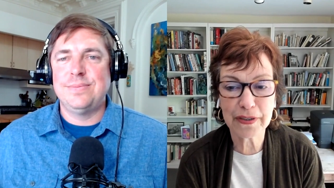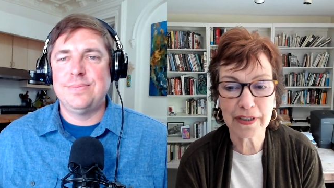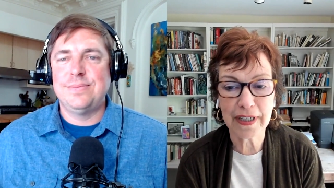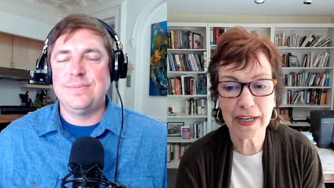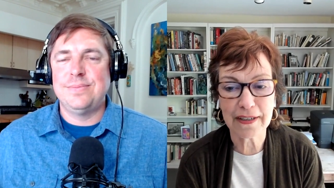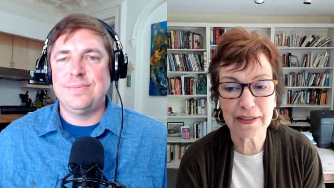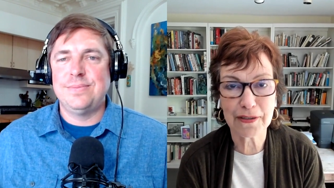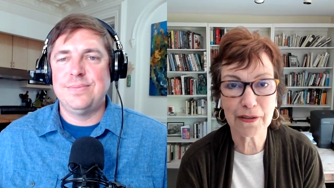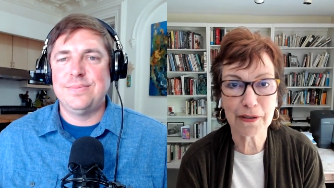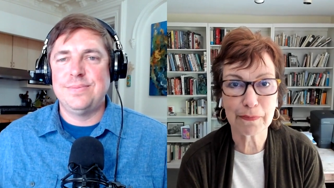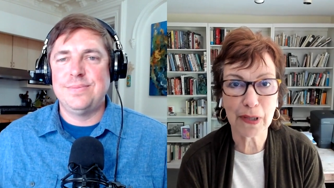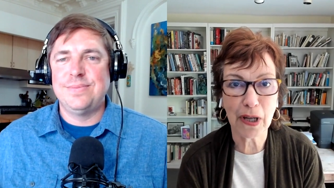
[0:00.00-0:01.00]
Speaker 1: words on how to
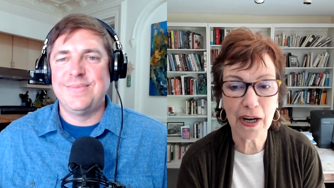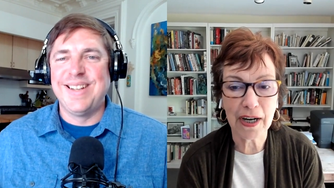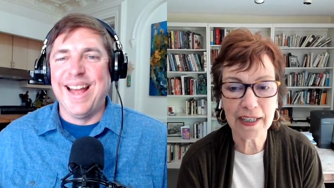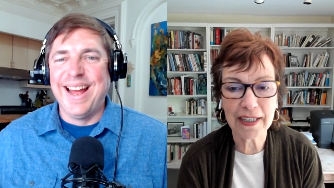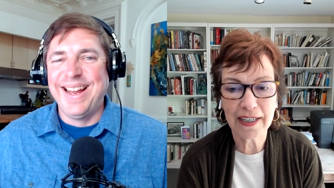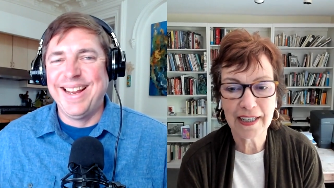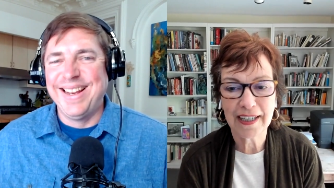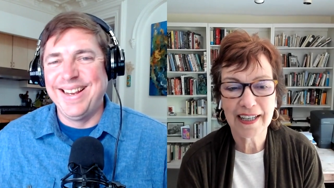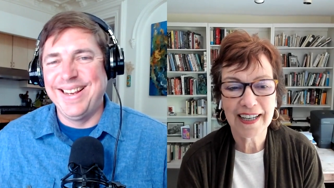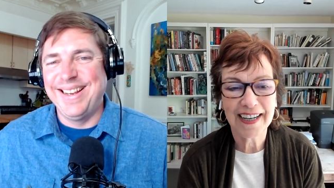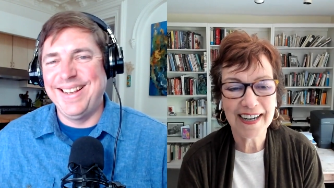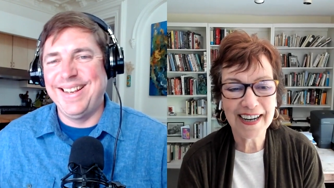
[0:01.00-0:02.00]
start a blog.
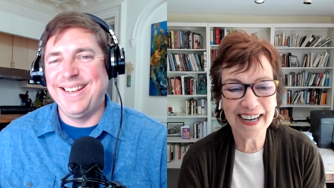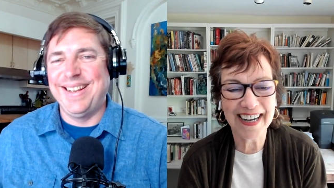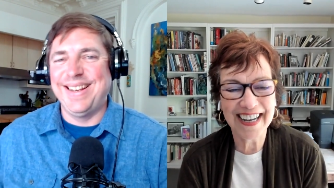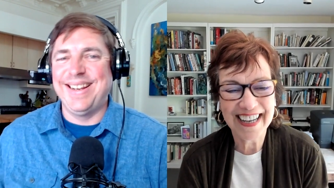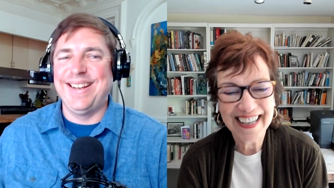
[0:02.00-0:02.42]
It